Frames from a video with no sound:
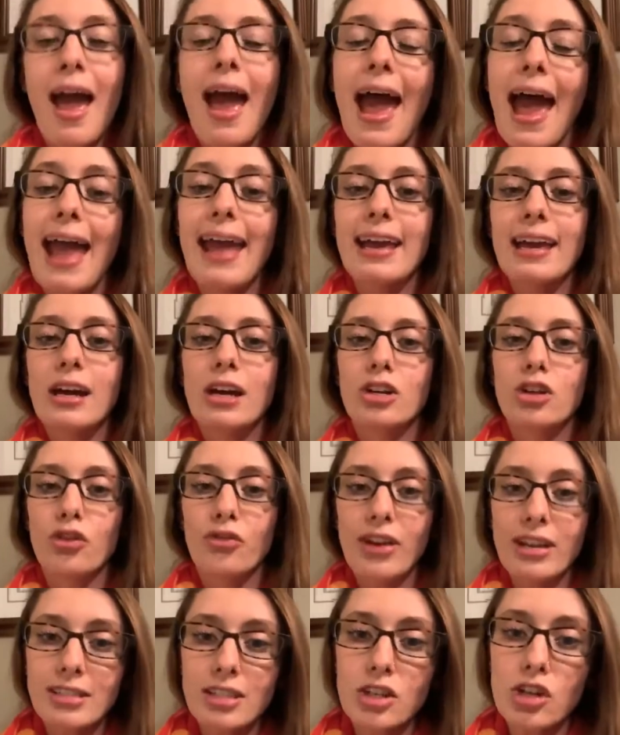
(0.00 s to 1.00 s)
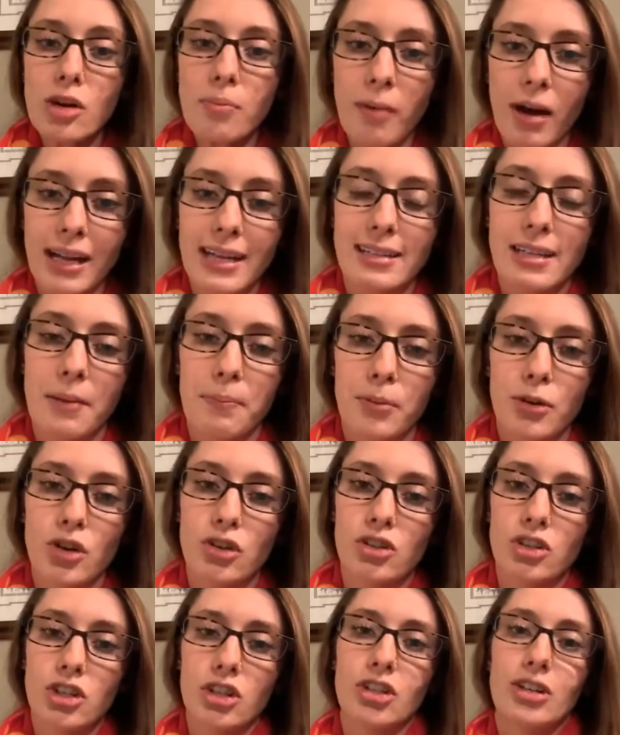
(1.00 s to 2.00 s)
And raising your body
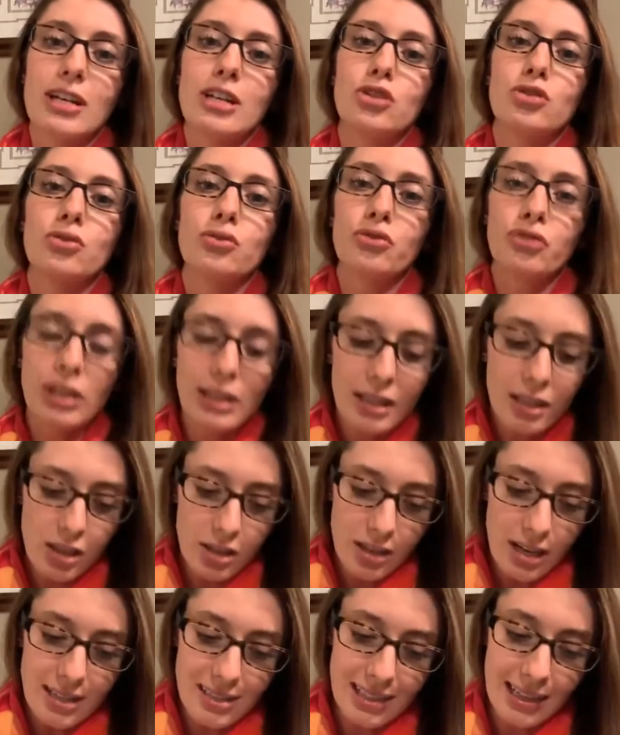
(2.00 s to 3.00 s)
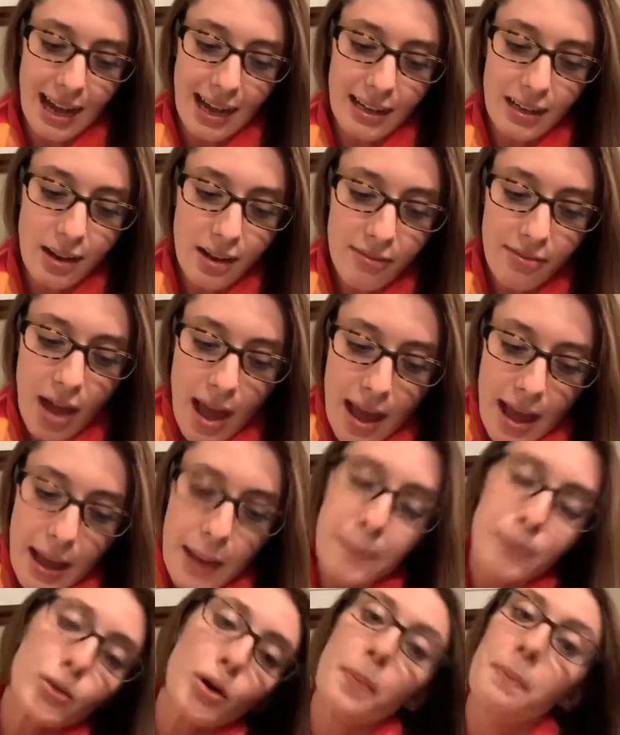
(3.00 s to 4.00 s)
temperature is really good because it
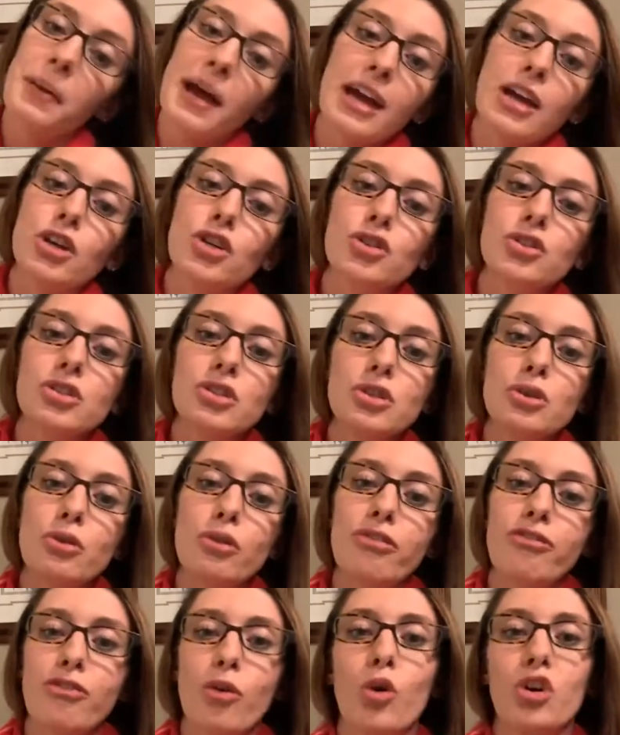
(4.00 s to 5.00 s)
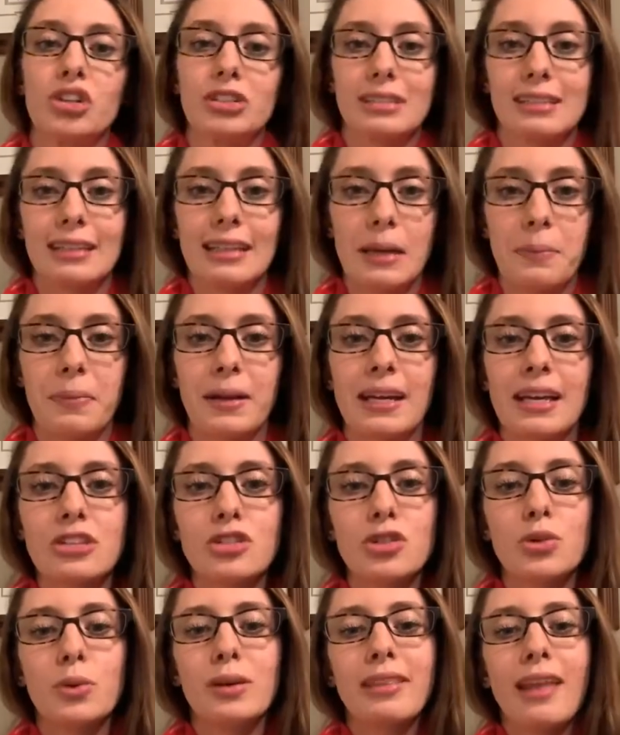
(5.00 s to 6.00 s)
prepares you for sleep. It gets
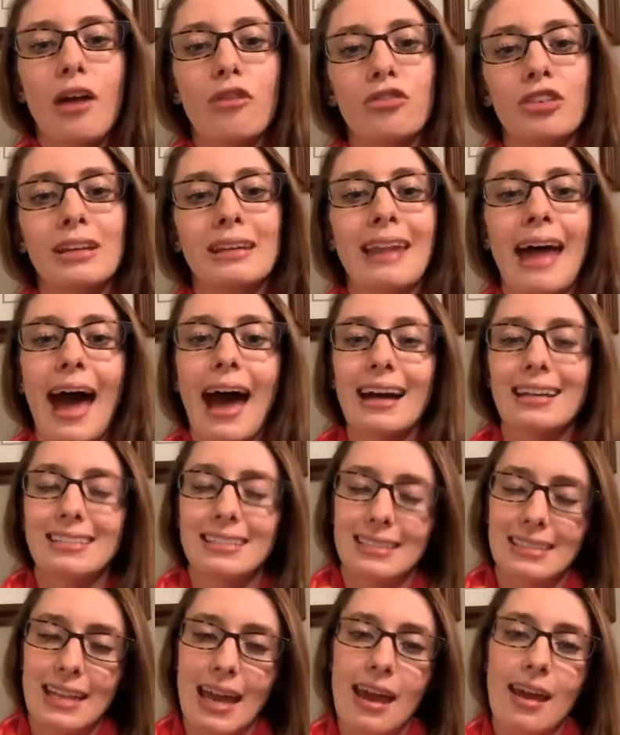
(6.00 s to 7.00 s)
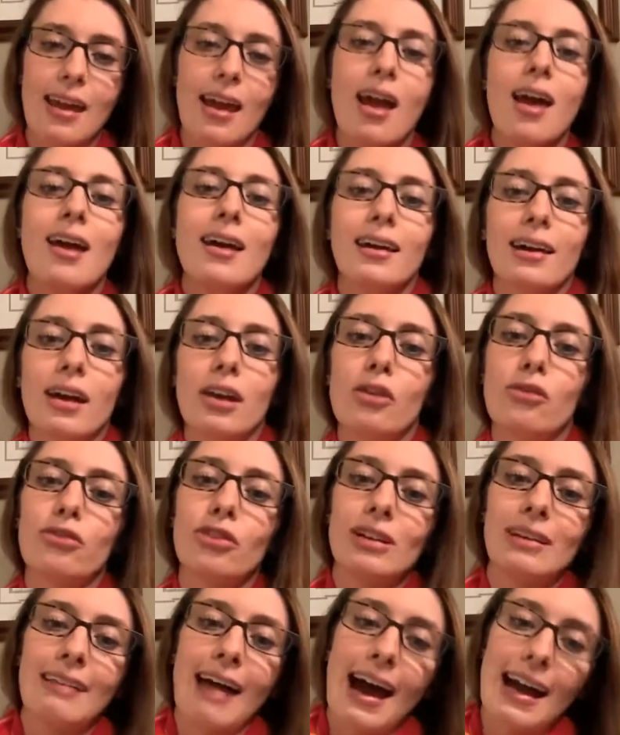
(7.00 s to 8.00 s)
you in that relaxed state, kind of
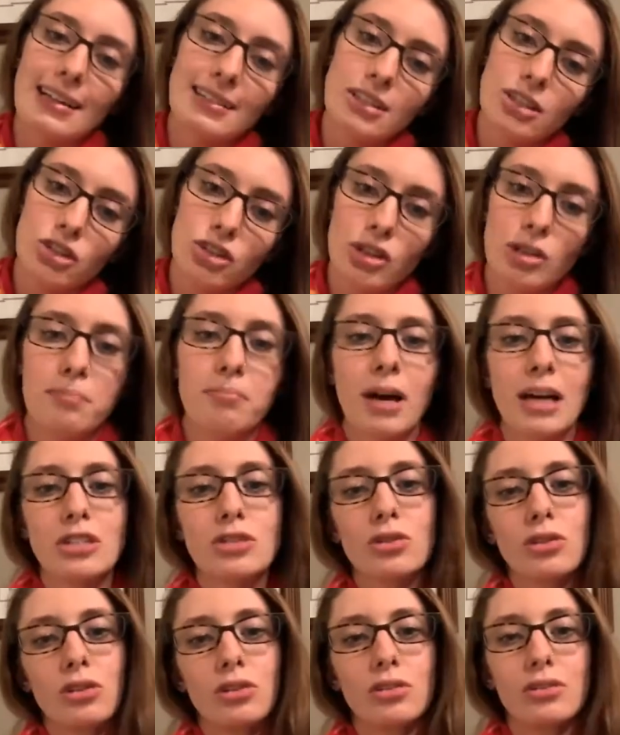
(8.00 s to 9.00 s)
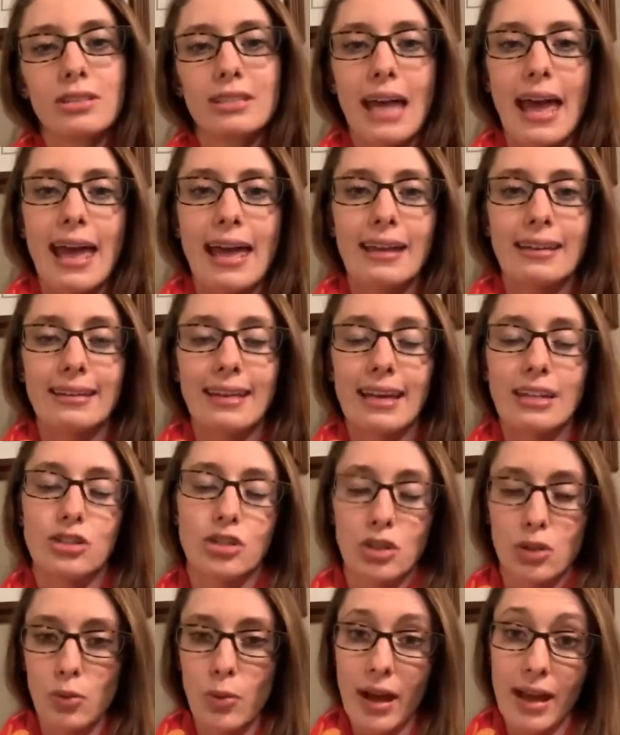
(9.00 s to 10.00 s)
relaxes your muscles and gets
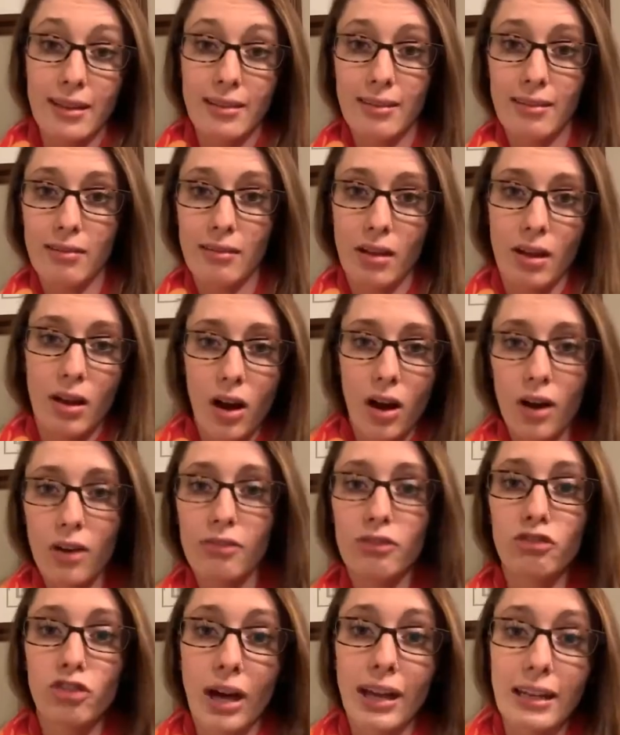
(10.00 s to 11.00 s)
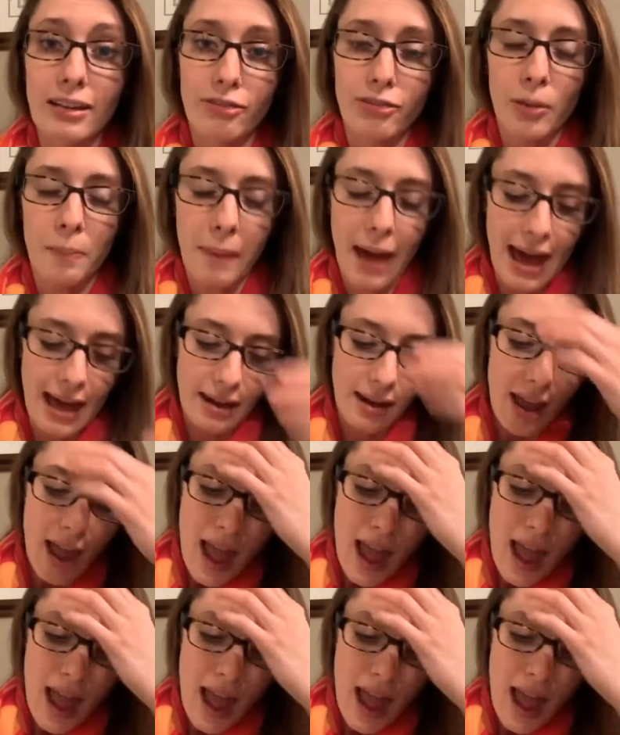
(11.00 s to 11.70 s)
you in ready for bed.